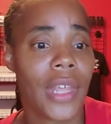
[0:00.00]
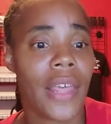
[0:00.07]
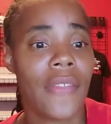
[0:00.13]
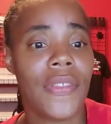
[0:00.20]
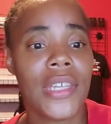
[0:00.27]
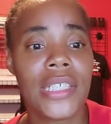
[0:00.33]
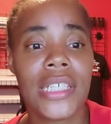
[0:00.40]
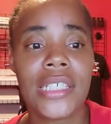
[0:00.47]

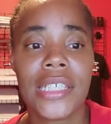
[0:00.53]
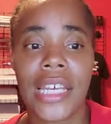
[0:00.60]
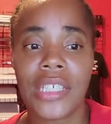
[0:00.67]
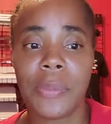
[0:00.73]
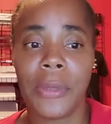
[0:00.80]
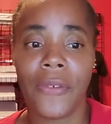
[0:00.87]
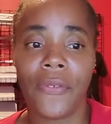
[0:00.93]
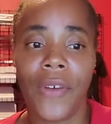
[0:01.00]
This
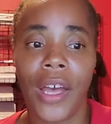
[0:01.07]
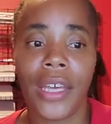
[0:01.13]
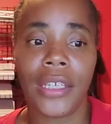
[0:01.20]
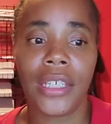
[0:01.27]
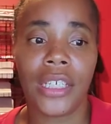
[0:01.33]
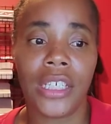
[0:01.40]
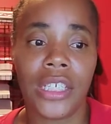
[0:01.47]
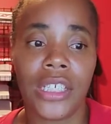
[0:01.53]
assessment
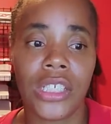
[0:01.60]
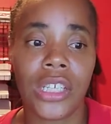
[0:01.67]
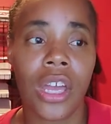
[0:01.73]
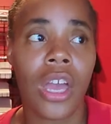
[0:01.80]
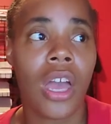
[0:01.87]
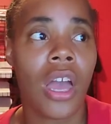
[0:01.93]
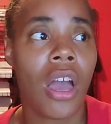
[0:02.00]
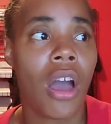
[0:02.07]
findings
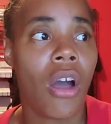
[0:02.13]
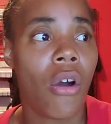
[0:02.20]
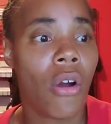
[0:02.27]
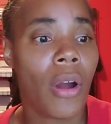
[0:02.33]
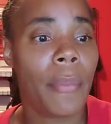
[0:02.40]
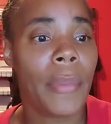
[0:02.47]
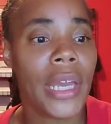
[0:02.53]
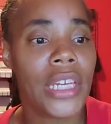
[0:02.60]
are
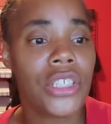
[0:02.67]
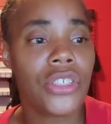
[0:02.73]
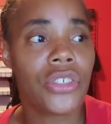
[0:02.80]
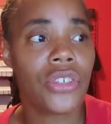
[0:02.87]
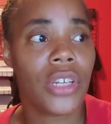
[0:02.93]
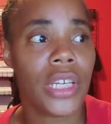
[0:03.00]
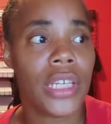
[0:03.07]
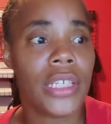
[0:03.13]
a
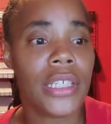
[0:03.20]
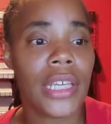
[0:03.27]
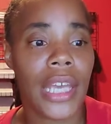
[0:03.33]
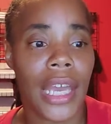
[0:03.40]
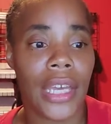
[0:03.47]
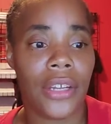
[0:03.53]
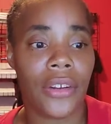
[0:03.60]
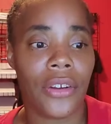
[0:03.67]
major
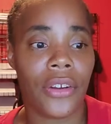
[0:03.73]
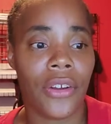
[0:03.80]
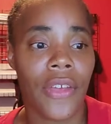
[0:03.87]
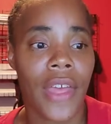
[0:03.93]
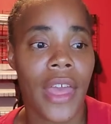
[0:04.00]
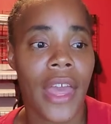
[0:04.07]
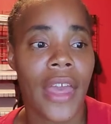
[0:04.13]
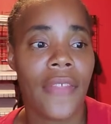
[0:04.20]
indicator
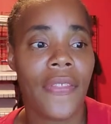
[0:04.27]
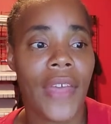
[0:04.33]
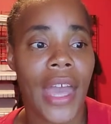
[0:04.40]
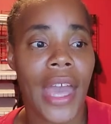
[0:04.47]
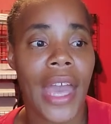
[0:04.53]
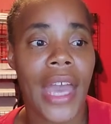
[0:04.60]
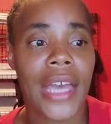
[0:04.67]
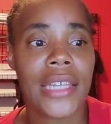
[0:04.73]

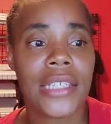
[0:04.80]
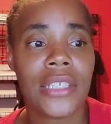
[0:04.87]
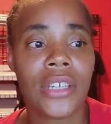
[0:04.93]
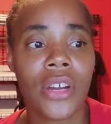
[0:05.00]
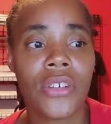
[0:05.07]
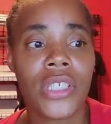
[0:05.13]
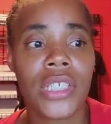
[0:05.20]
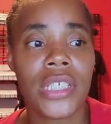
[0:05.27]
that as
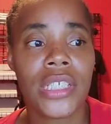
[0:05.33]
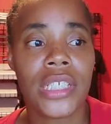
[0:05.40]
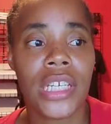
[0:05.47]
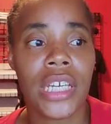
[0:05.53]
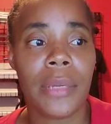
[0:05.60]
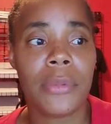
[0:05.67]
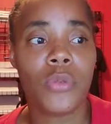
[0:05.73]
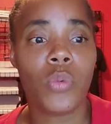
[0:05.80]
nursing
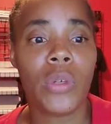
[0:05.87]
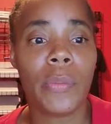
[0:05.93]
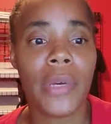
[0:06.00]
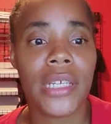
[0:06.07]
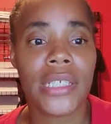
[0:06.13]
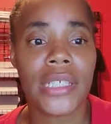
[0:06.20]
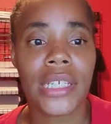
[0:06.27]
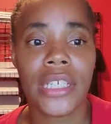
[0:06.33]
teams, we
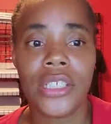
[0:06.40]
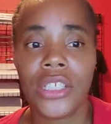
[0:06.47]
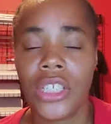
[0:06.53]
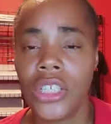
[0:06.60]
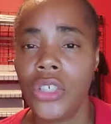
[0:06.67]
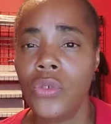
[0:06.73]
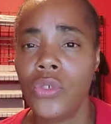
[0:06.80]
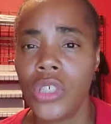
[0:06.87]
must
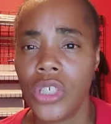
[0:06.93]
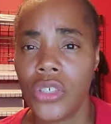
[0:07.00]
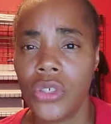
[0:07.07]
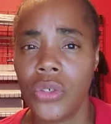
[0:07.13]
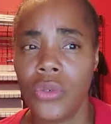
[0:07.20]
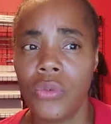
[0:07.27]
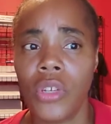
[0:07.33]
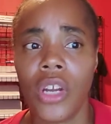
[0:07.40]
continue to
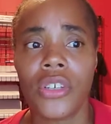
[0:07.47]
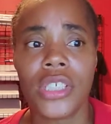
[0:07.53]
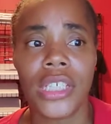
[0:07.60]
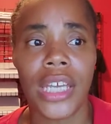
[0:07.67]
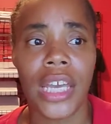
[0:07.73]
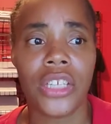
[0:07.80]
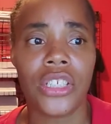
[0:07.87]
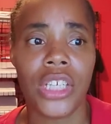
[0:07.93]
do nursing
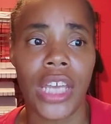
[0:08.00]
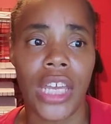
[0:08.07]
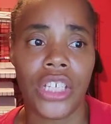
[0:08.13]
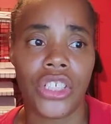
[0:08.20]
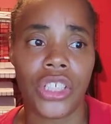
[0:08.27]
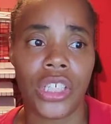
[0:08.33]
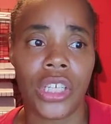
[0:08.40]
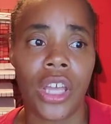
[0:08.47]

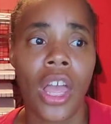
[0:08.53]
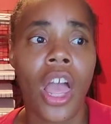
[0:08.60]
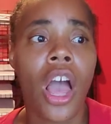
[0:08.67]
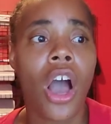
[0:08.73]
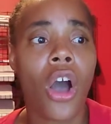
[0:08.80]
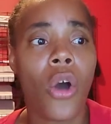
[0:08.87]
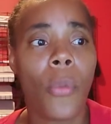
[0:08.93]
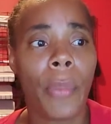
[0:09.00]
education
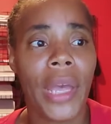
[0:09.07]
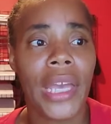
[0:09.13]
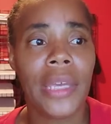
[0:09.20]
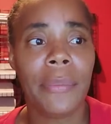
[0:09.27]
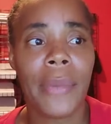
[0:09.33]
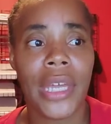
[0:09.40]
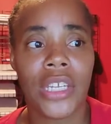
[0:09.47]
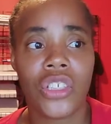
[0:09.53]
on pain
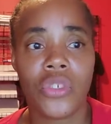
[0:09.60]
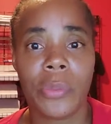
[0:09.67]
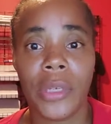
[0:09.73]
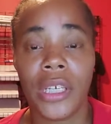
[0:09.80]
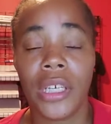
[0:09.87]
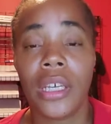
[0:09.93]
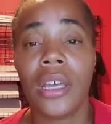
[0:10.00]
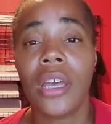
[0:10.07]

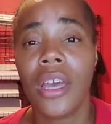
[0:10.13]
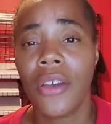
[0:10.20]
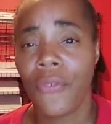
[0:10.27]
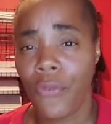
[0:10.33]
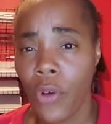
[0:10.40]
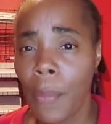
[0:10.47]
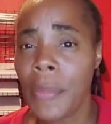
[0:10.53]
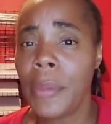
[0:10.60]
management
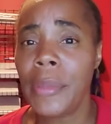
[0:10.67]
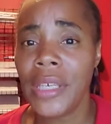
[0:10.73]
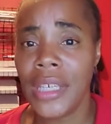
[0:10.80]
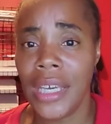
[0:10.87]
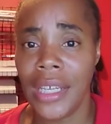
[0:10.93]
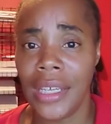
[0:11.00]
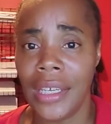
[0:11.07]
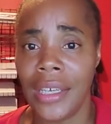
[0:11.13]
from the
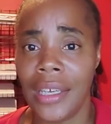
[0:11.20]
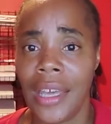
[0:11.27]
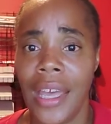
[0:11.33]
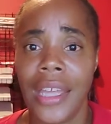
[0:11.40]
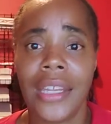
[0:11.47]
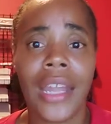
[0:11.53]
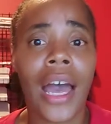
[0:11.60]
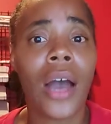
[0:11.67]
beginning,
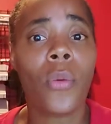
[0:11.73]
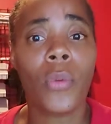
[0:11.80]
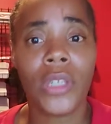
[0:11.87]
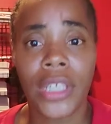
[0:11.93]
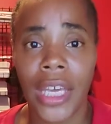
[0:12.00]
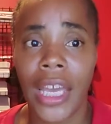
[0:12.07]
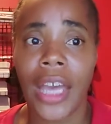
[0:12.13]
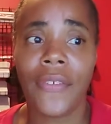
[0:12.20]
not when
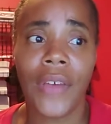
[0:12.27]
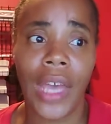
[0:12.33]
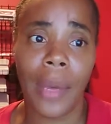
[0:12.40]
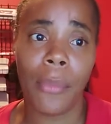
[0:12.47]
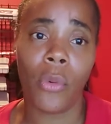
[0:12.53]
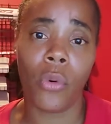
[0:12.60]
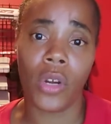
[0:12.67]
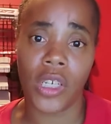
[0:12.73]
they have had
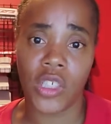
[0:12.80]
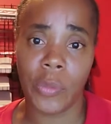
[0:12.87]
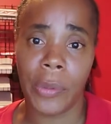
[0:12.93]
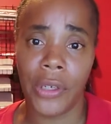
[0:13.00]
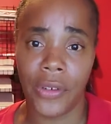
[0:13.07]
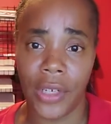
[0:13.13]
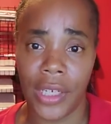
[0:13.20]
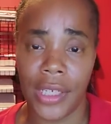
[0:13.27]
more
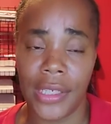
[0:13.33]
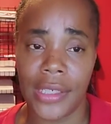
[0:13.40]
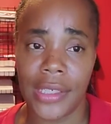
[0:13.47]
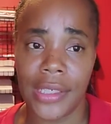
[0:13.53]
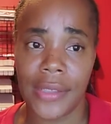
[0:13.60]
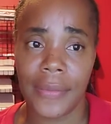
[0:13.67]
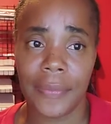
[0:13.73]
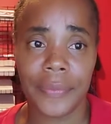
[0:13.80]
experience.